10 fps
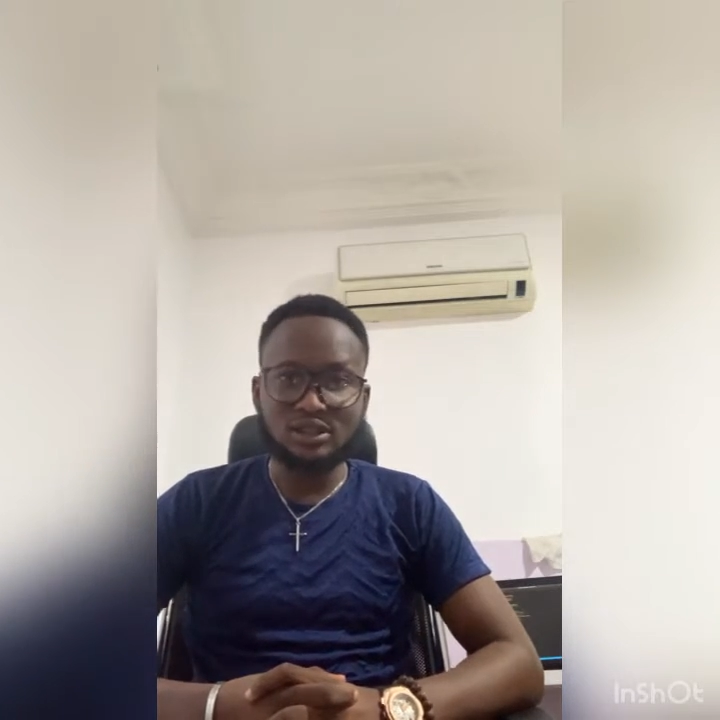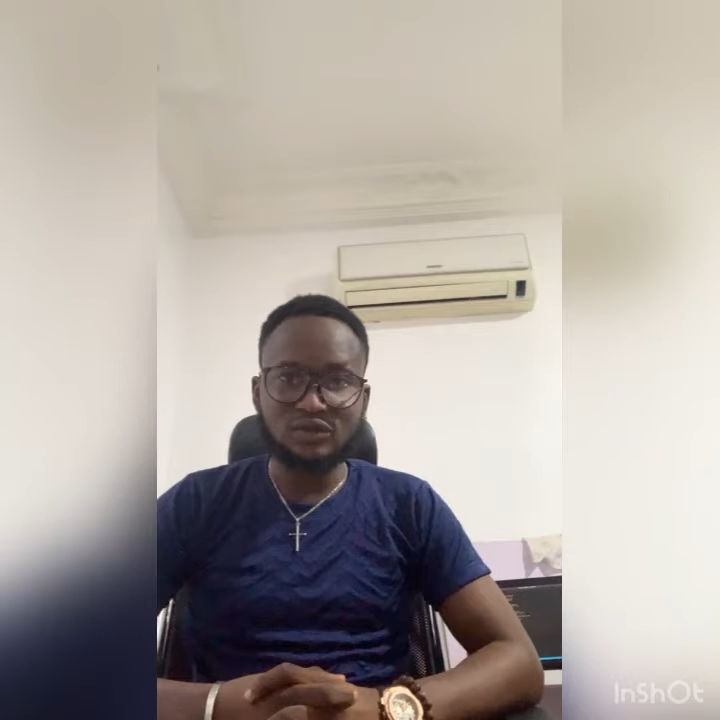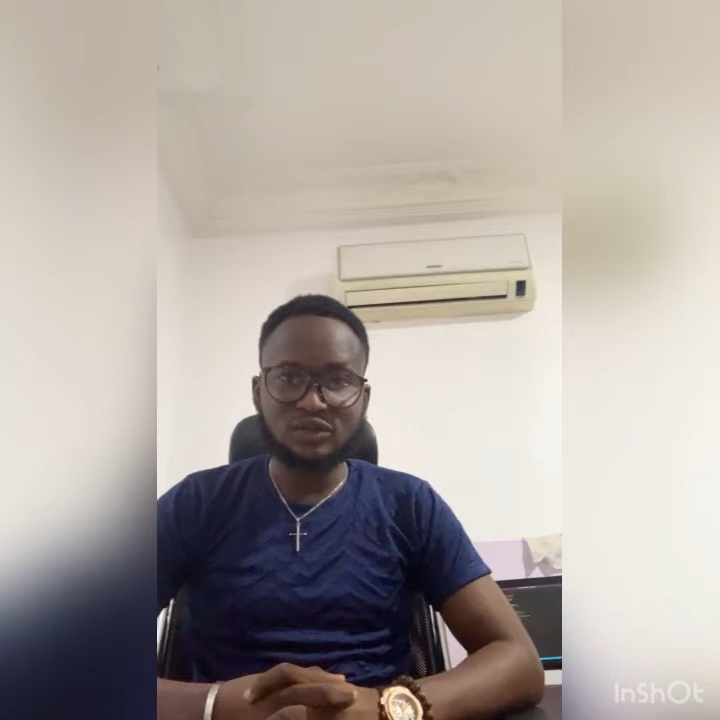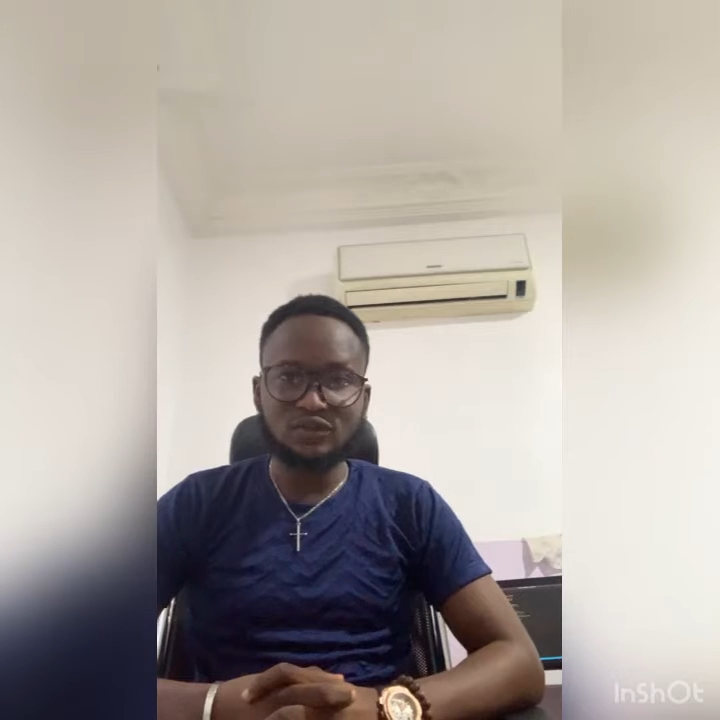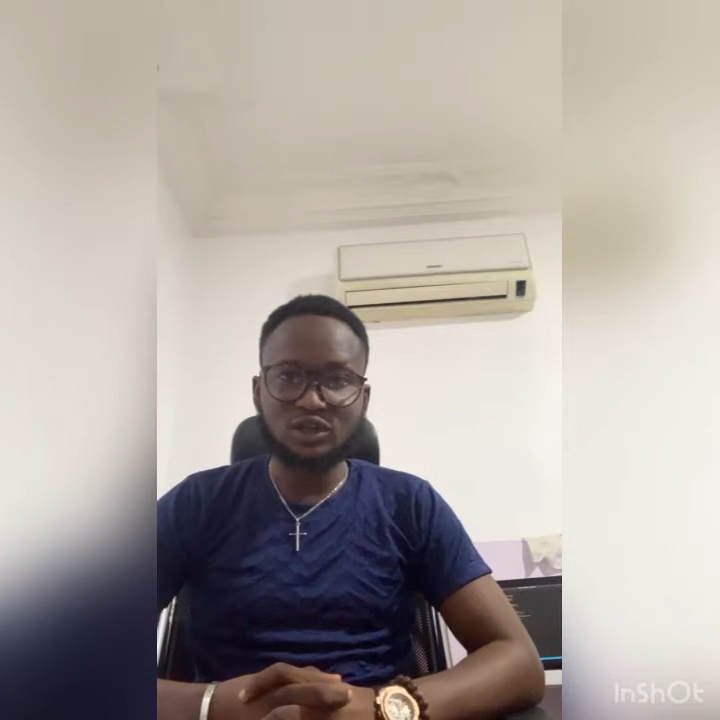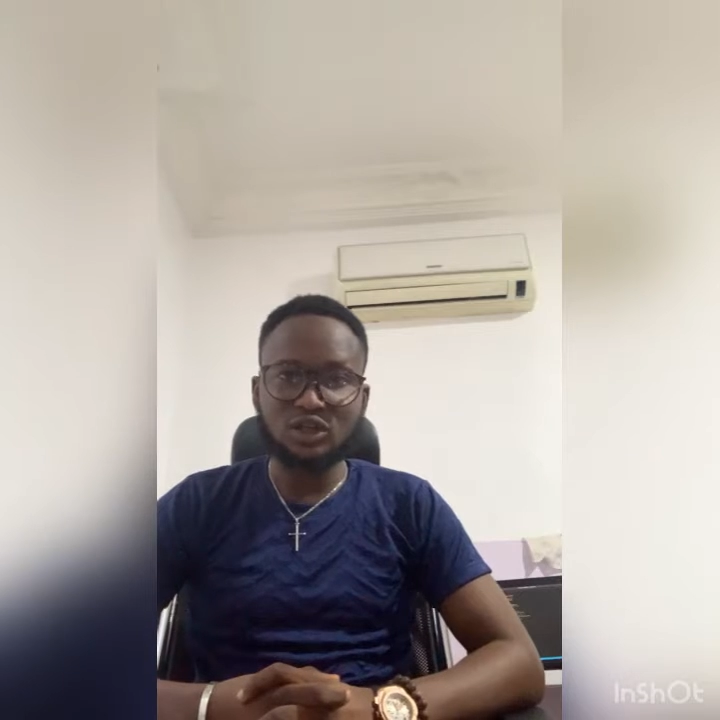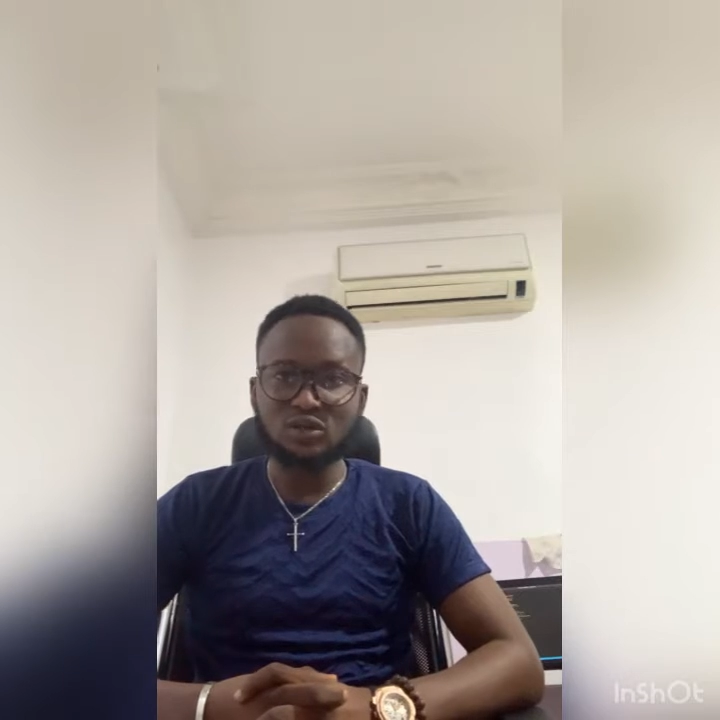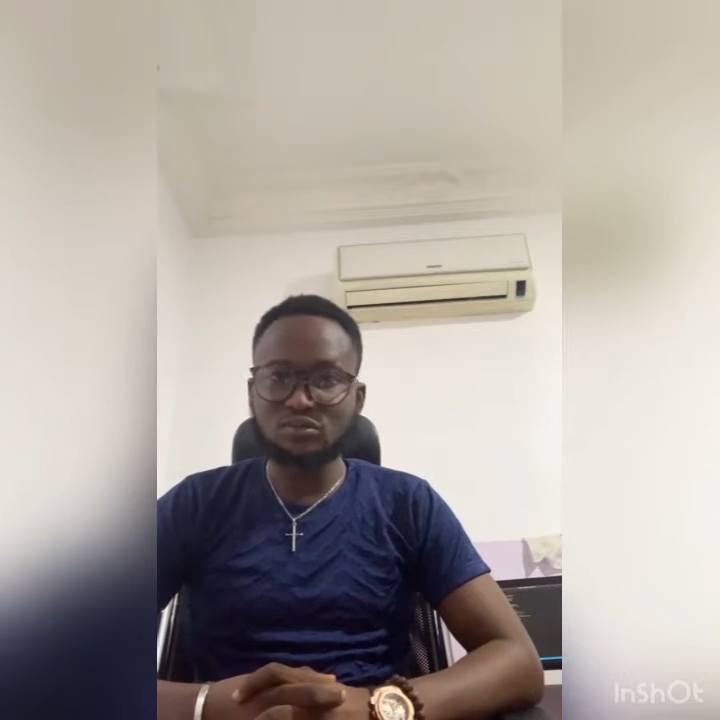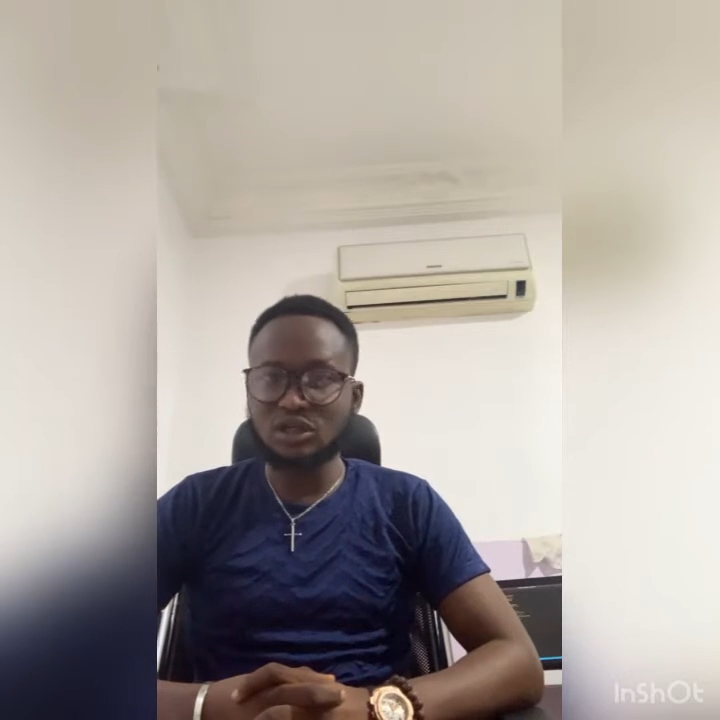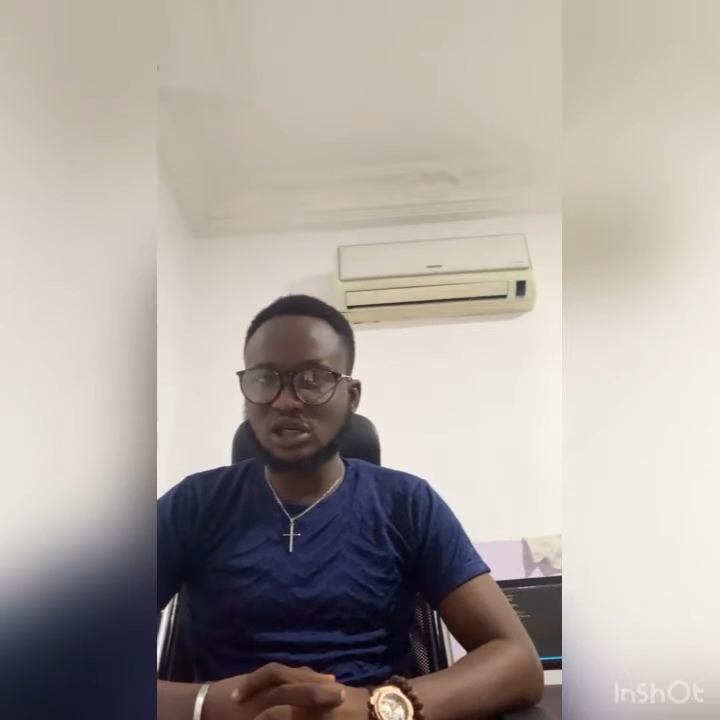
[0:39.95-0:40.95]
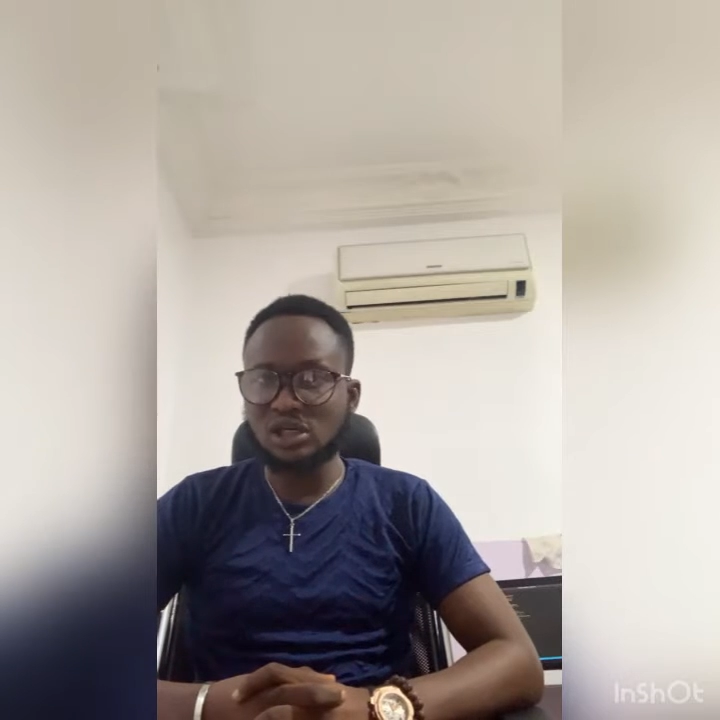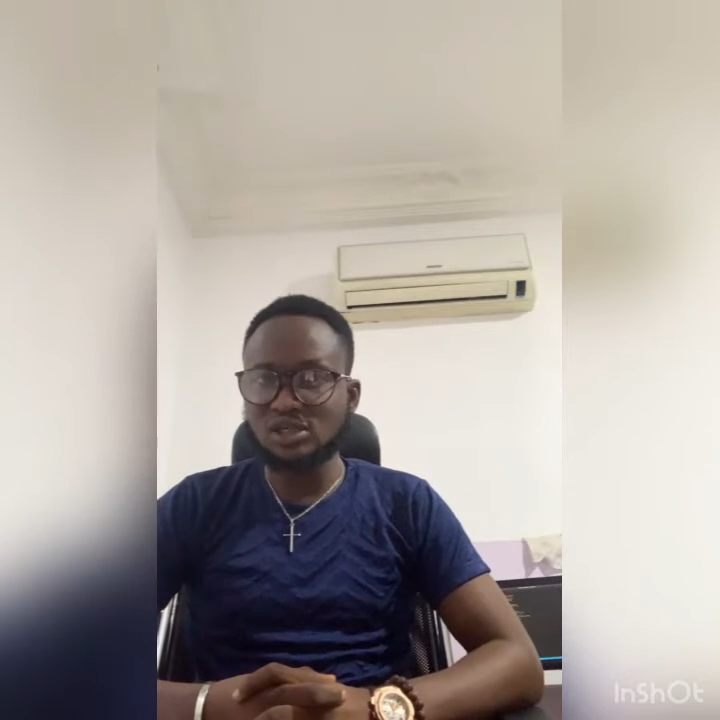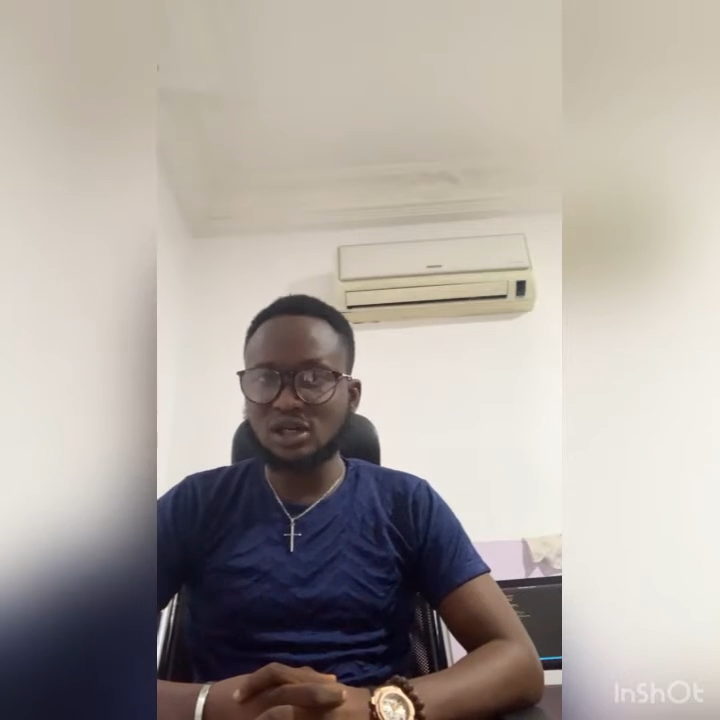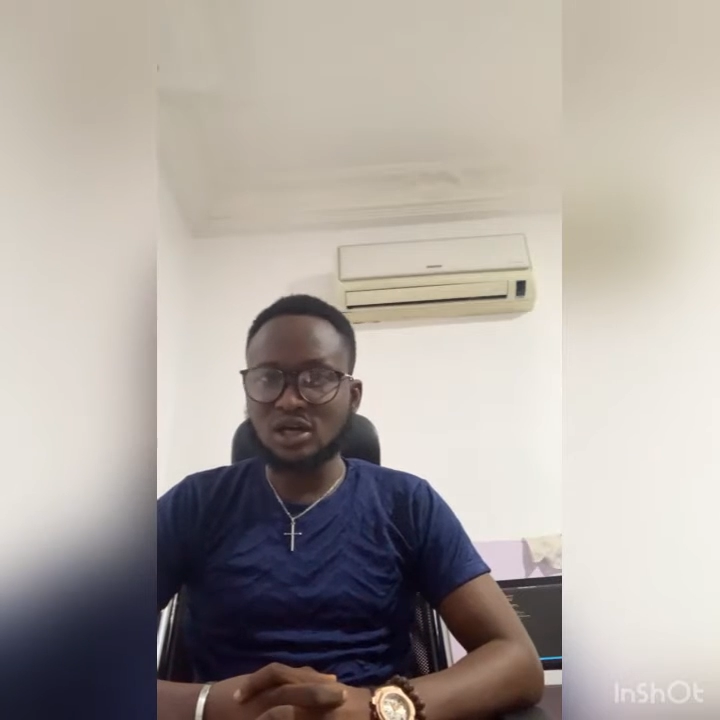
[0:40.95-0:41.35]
for different companies,